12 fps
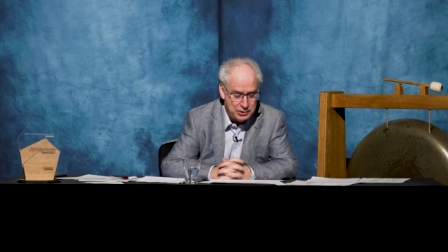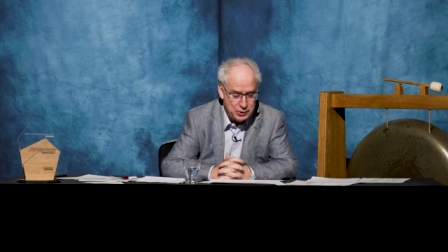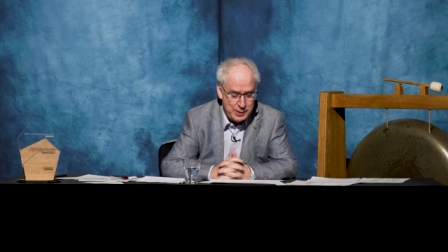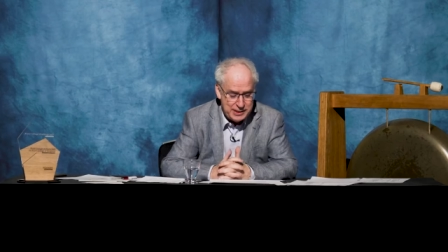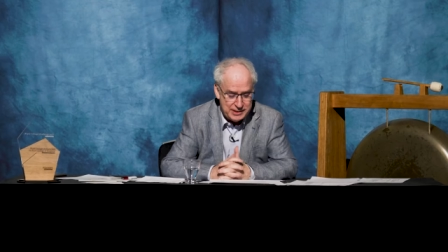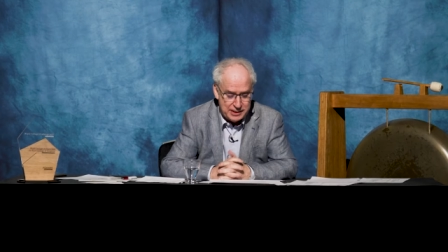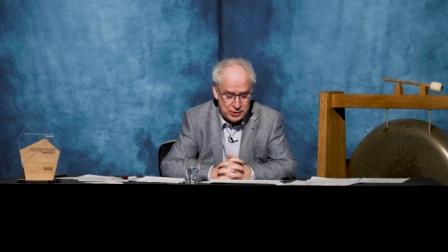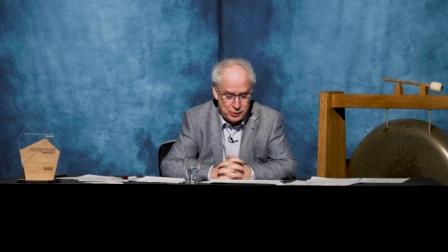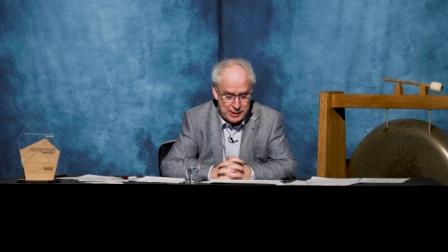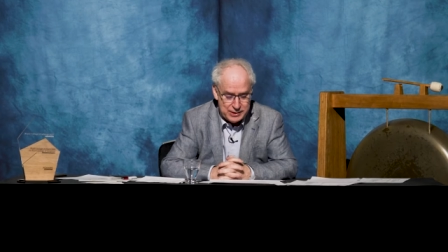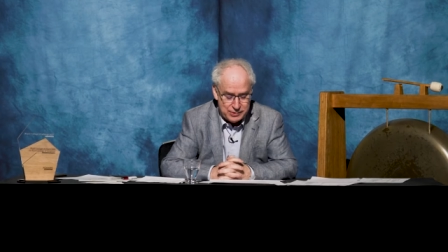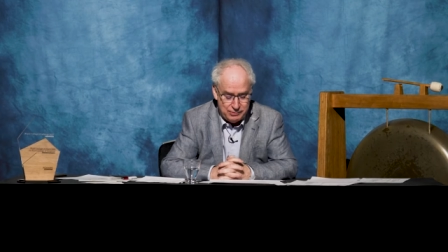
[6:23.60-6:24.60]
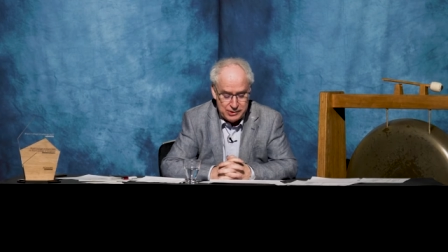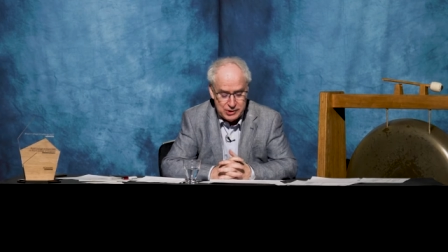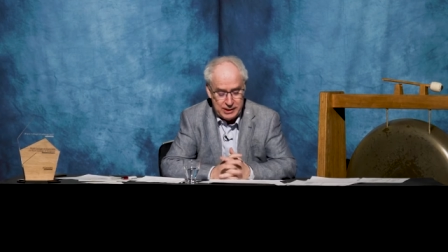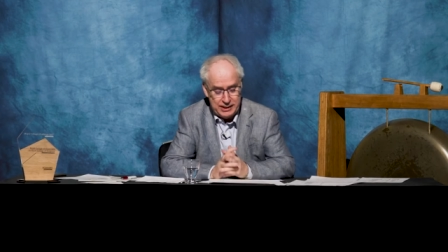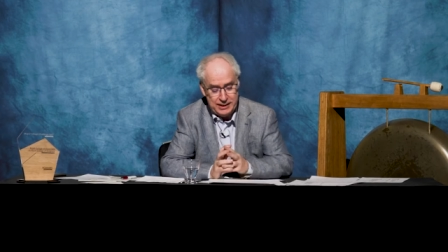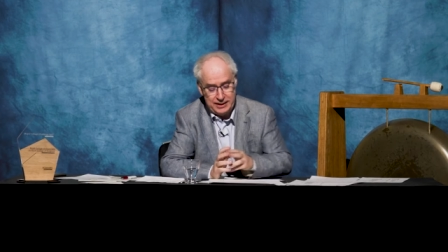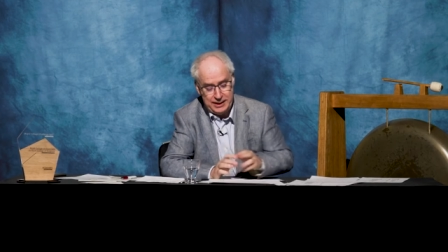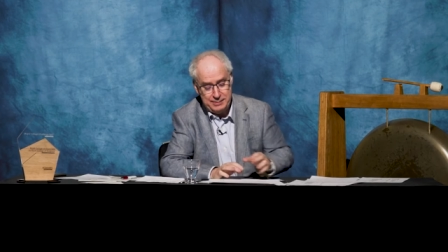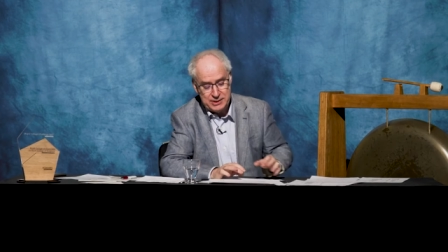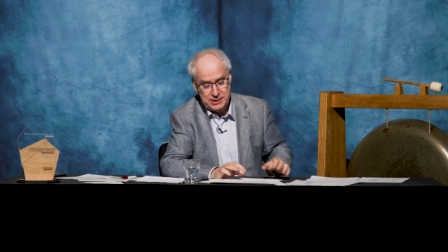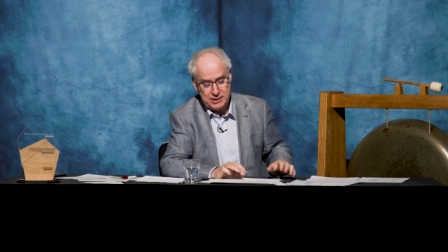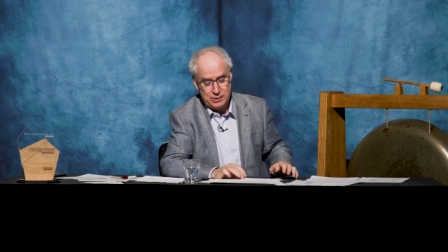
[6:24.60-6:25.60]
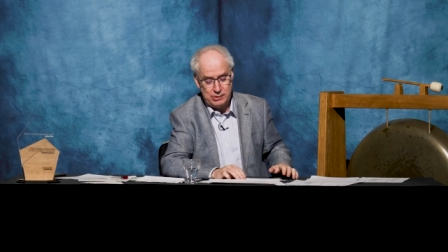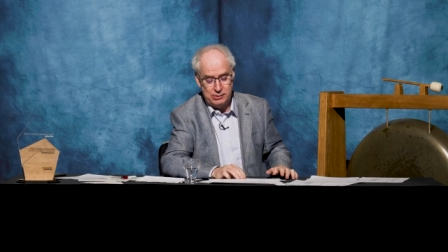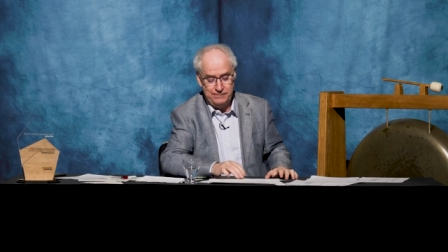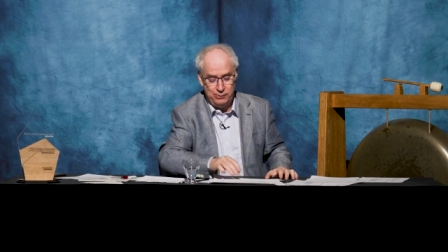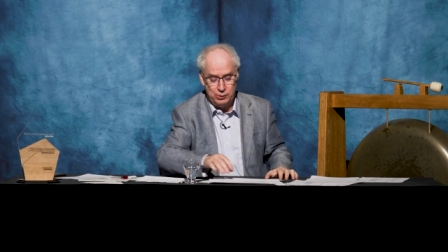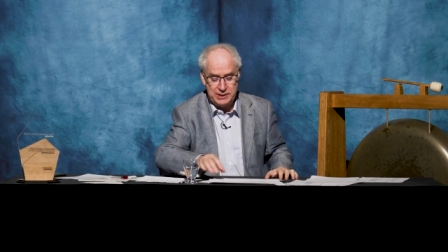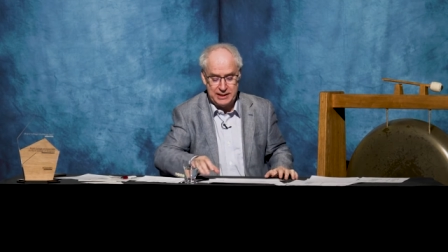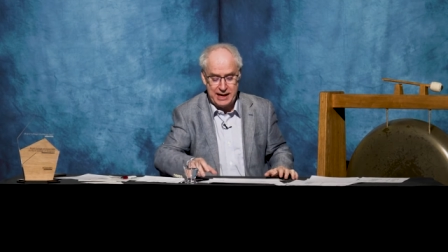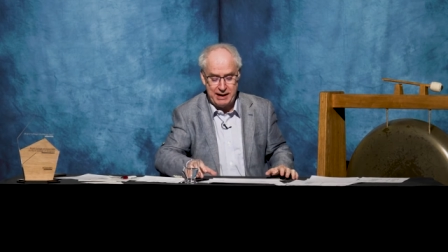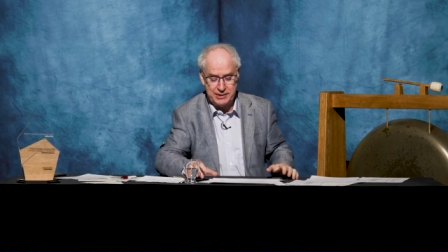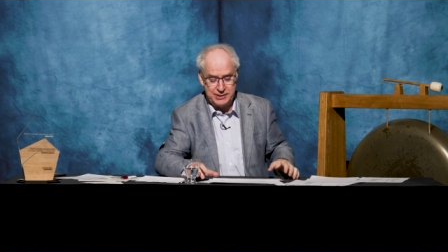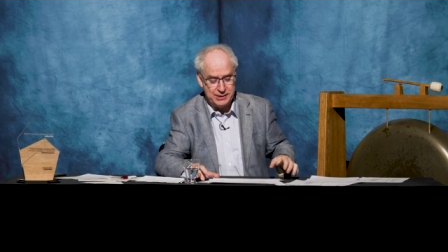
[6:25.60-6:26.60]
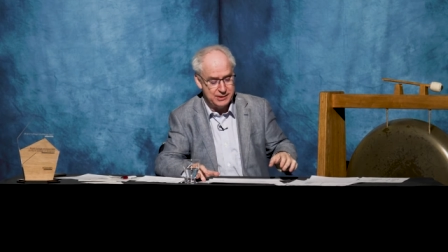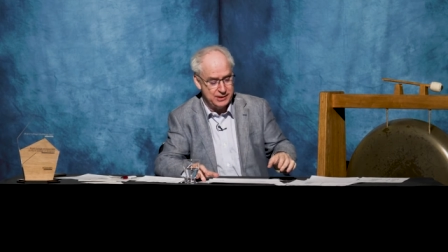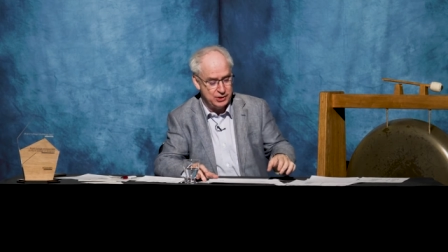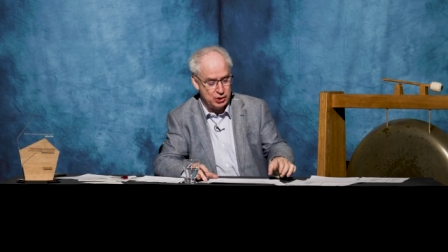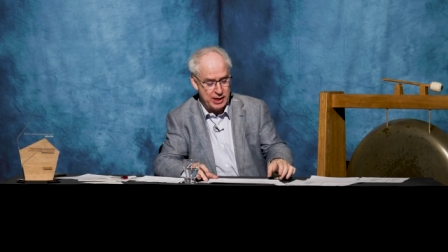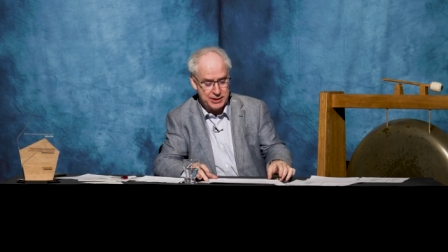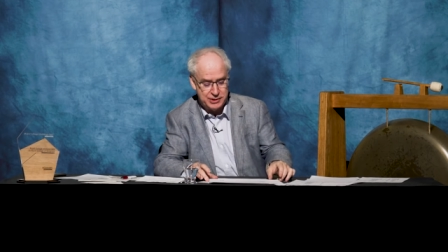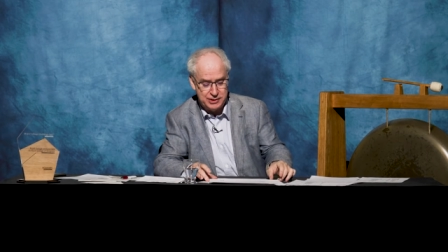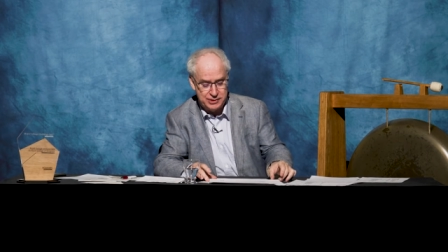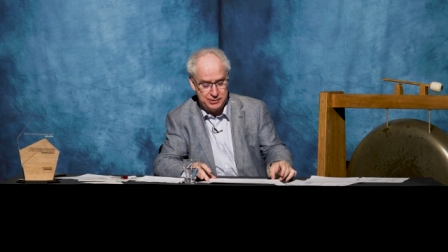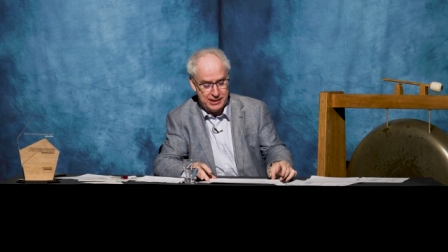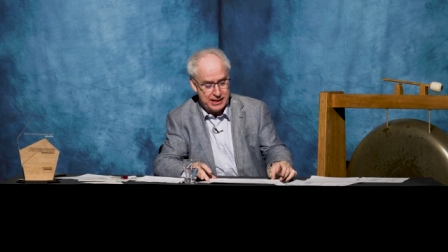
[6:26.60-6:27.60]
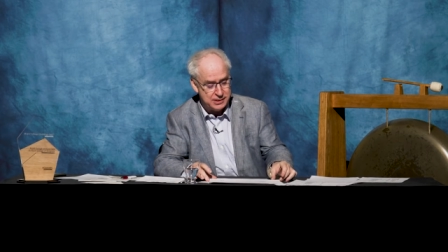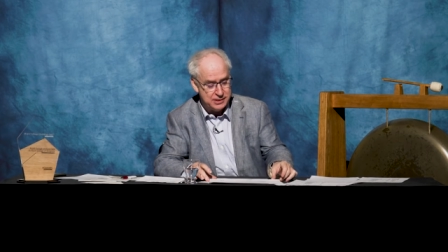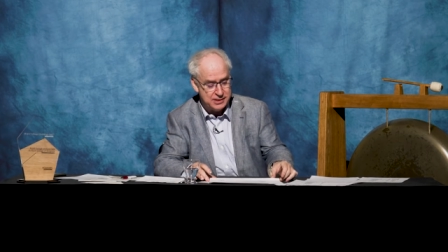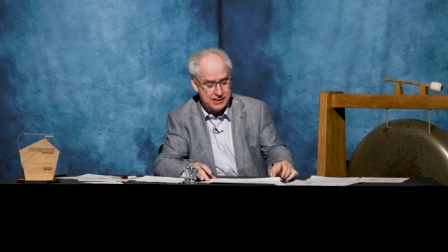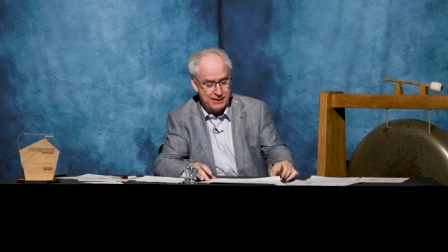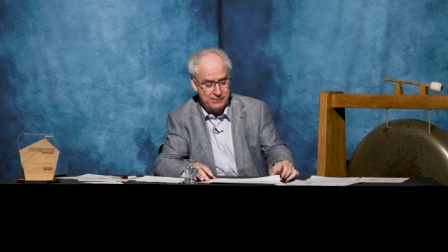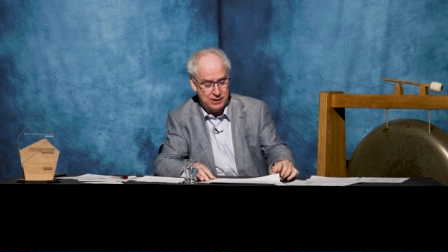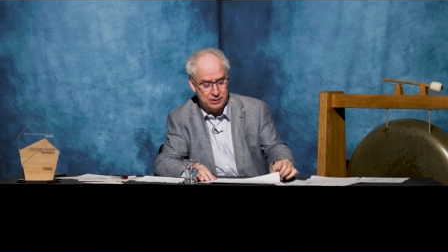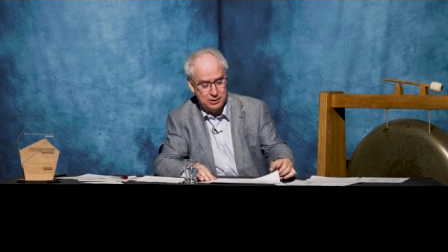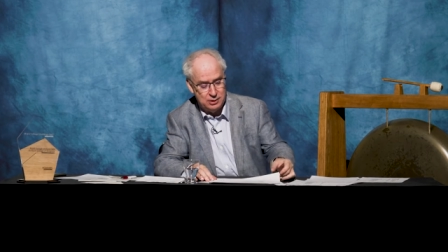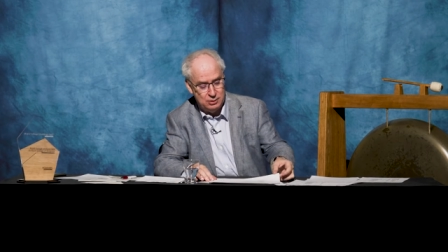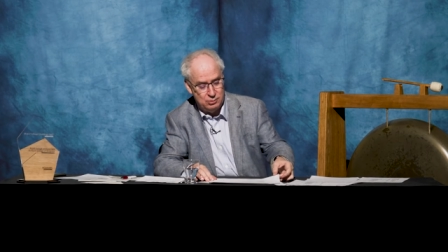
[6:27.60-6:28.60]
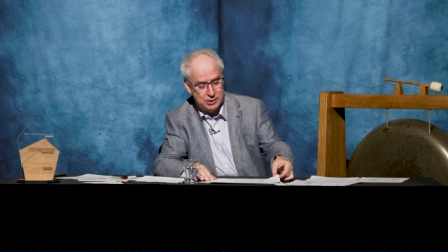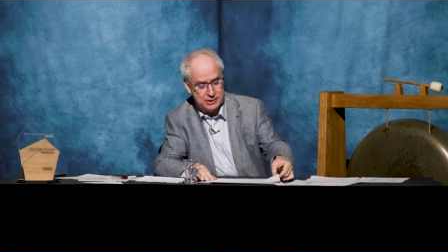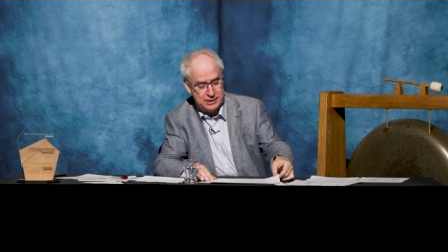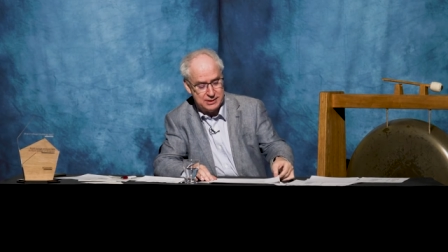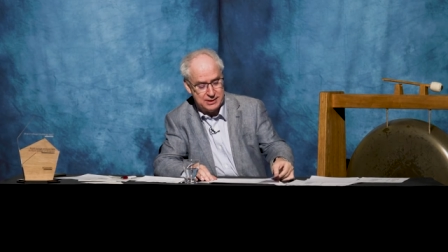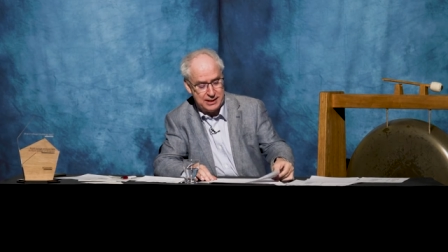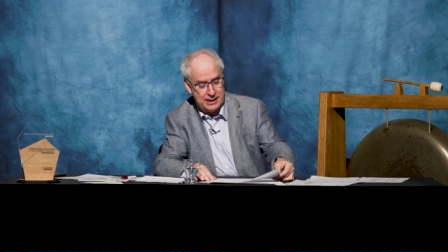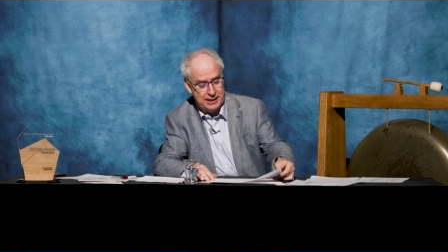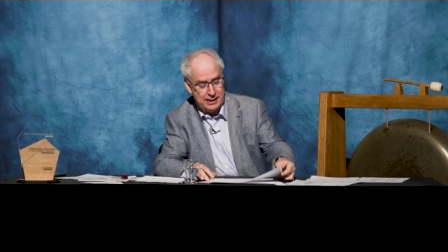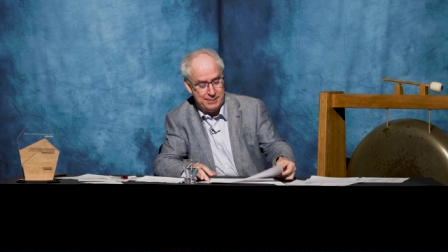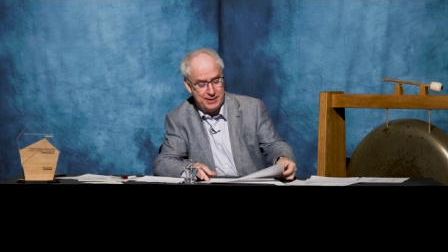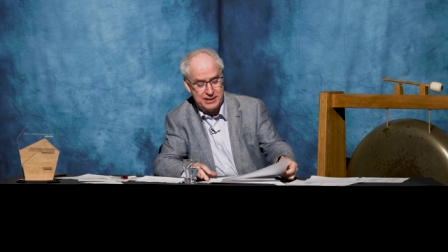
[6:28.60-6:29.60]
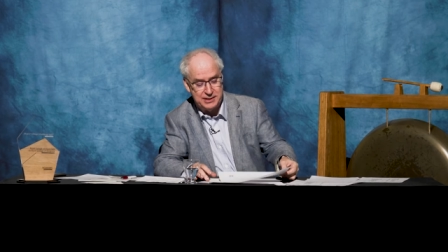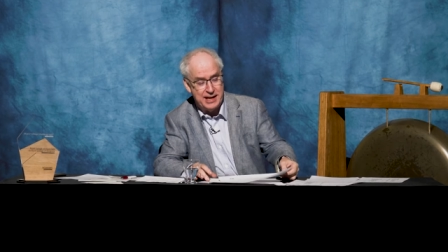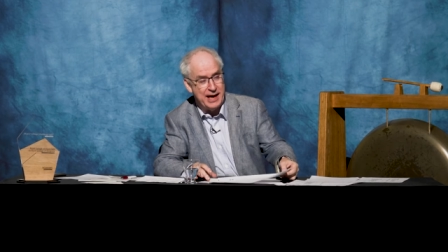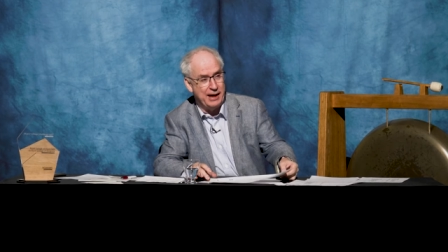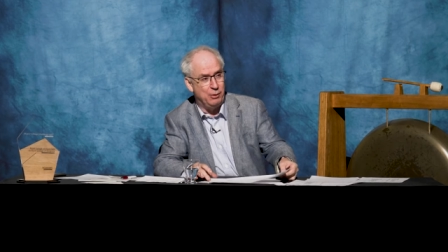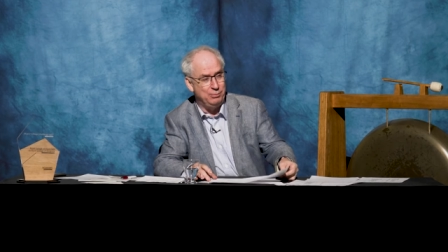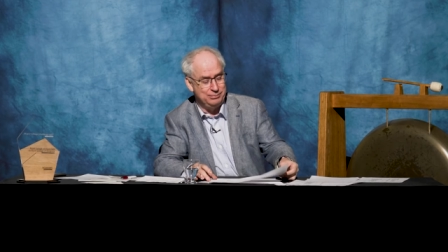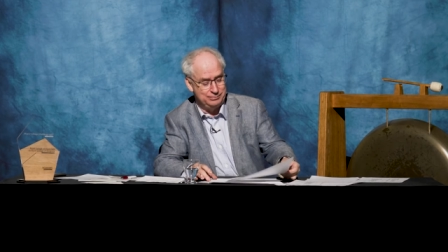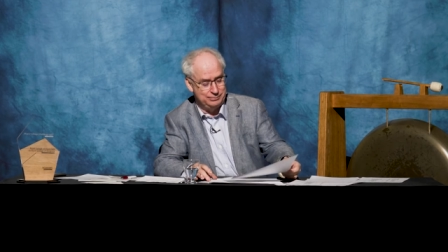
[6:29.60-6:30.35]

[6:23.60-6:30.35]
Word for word: on Twitter, tweets were originally limited to 140 characters. This changed in 2007. What is the limit now?